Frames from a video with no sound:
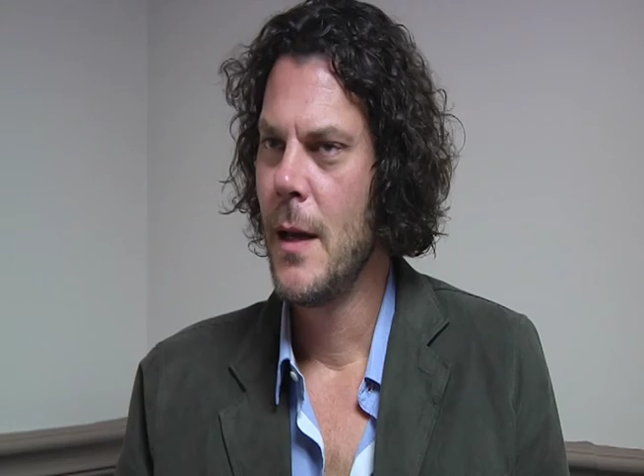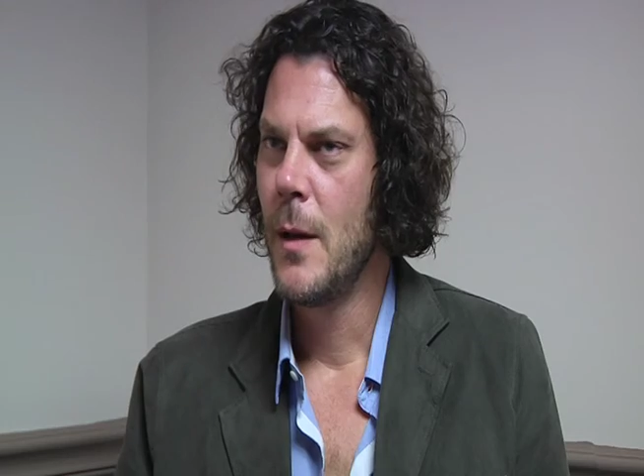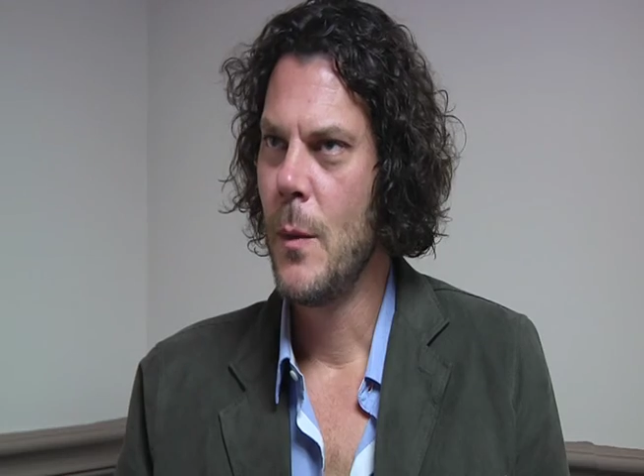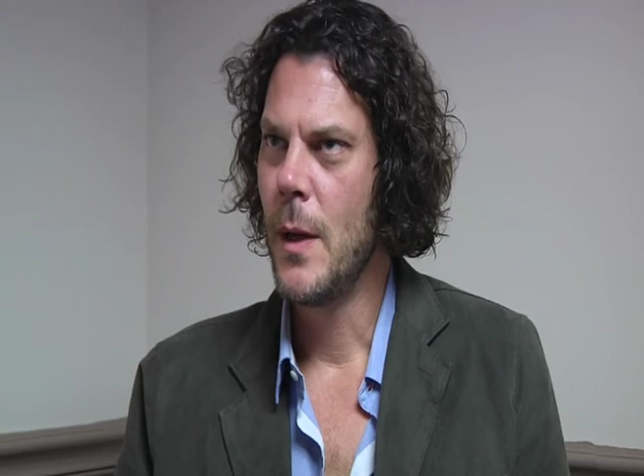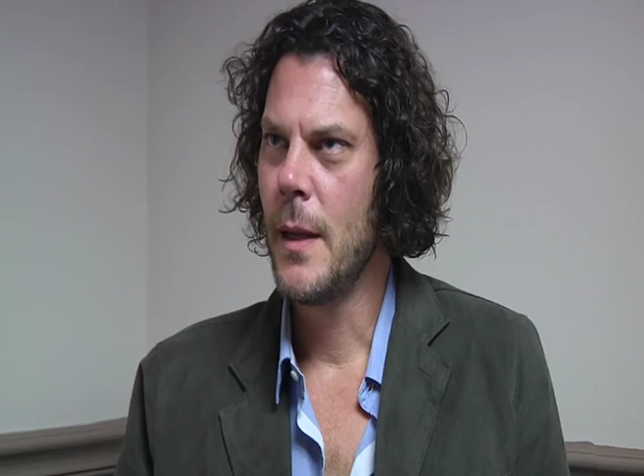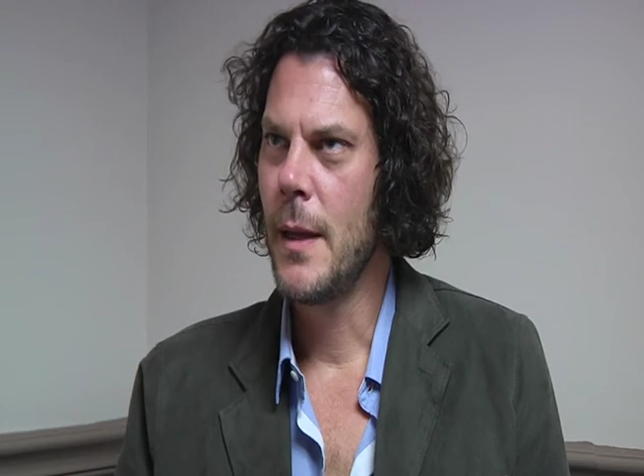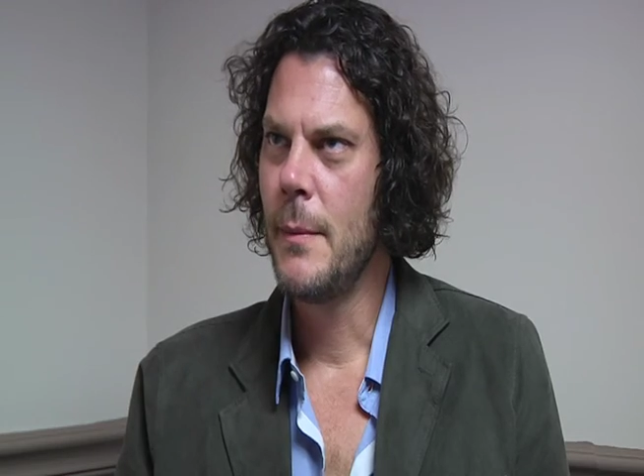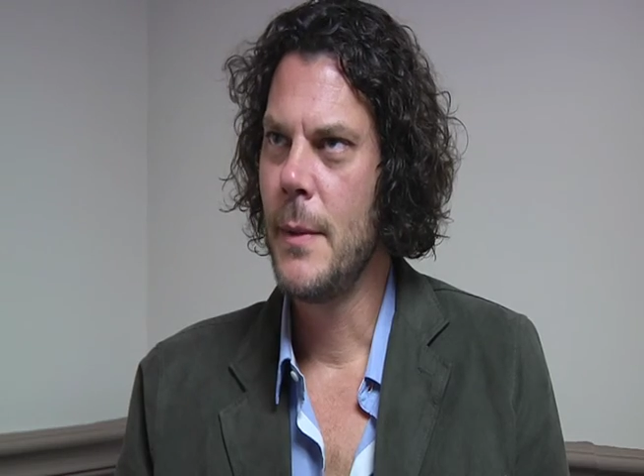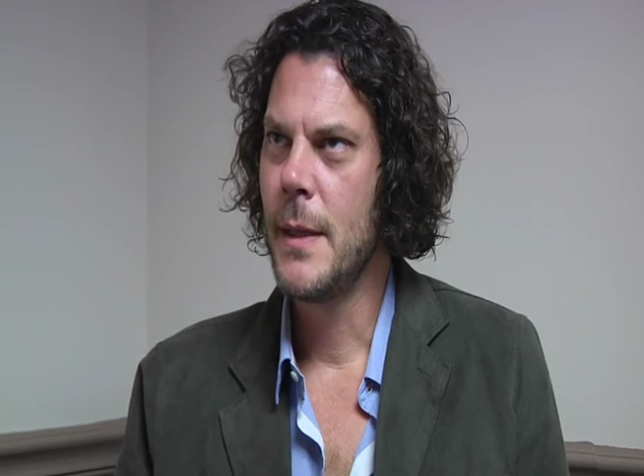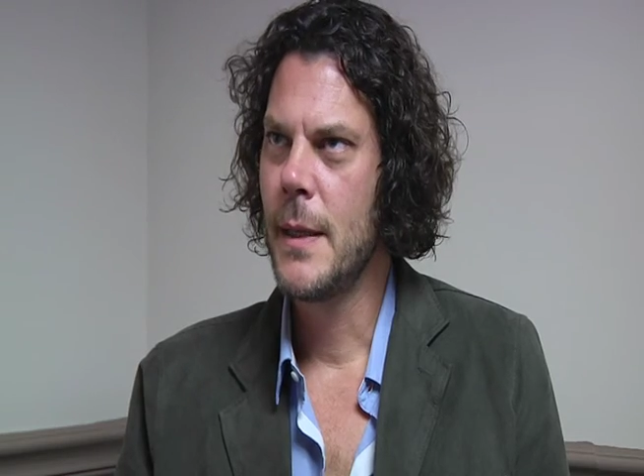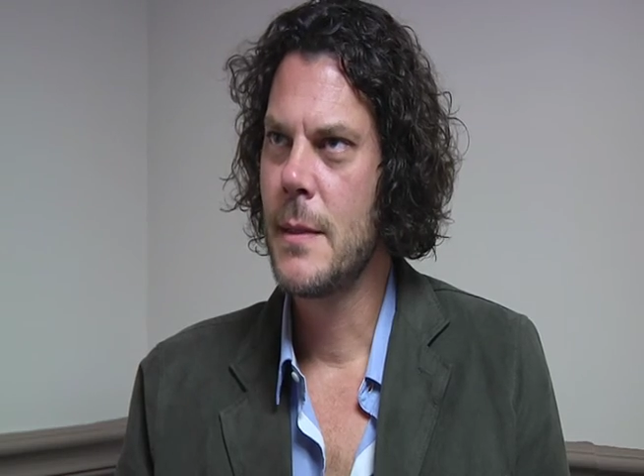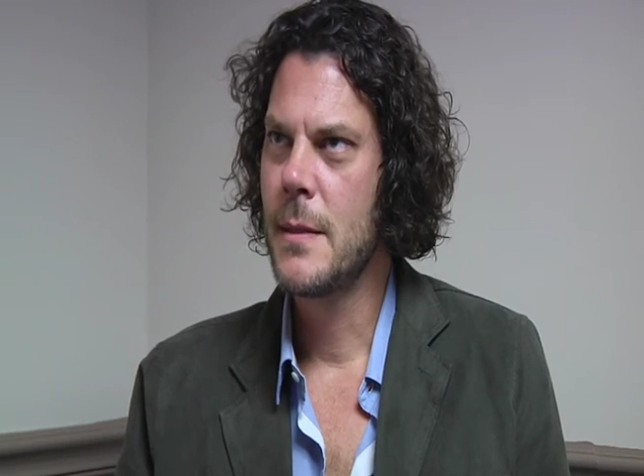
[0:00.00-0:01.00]
Well, I
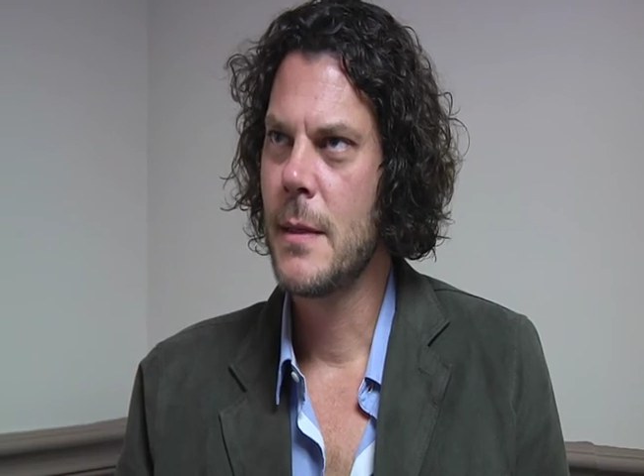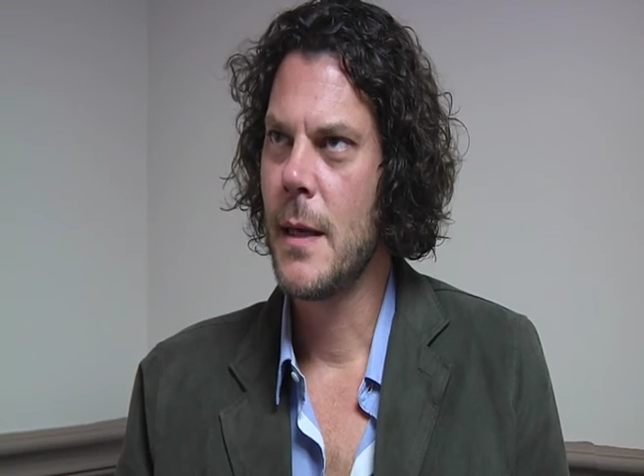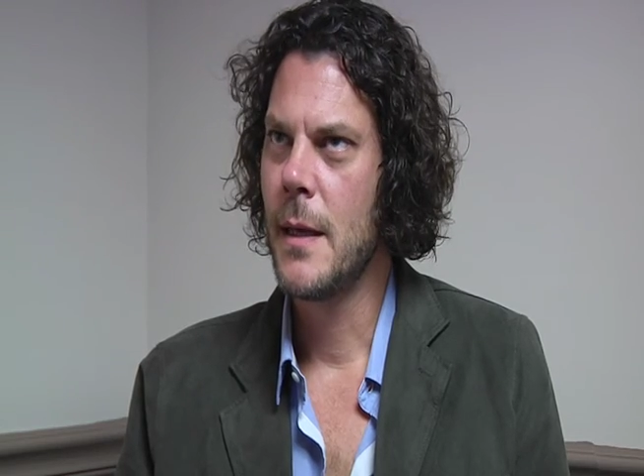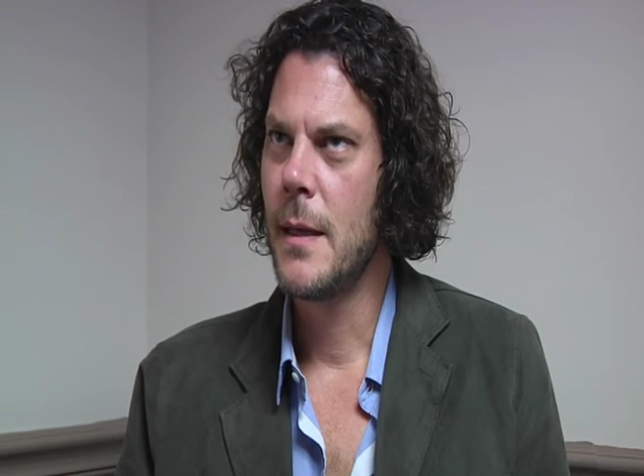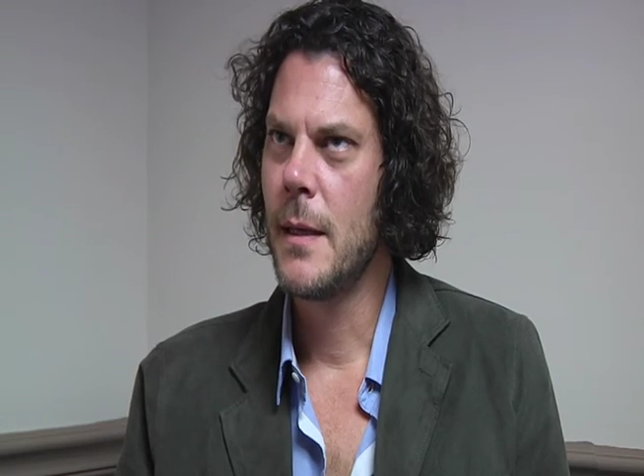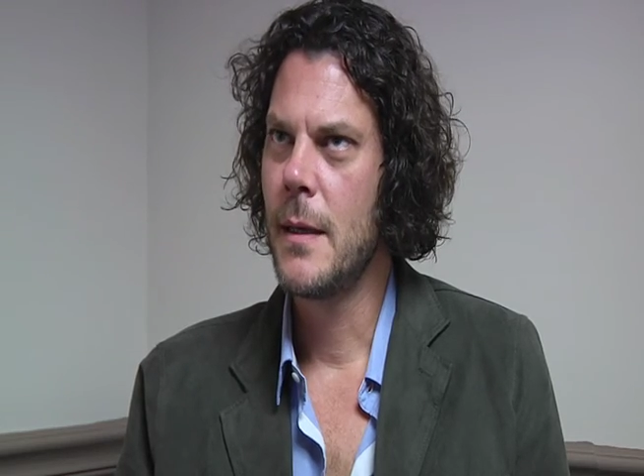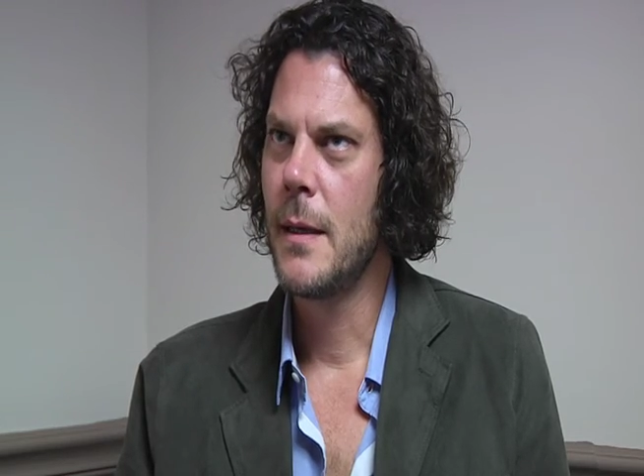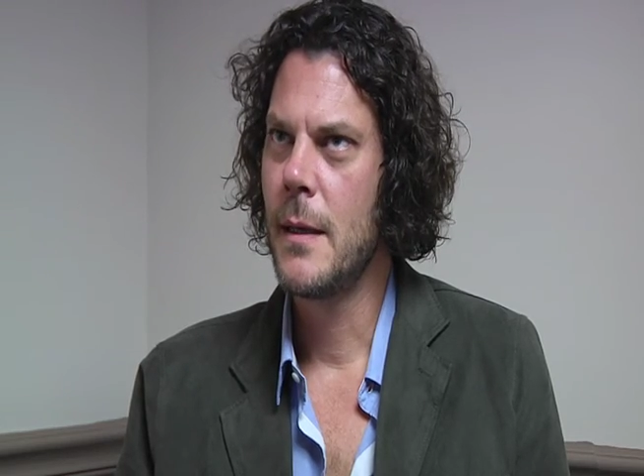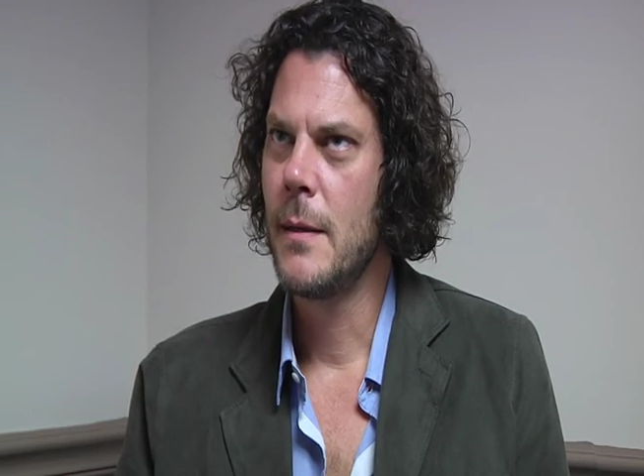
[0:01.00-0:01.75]
mean, I think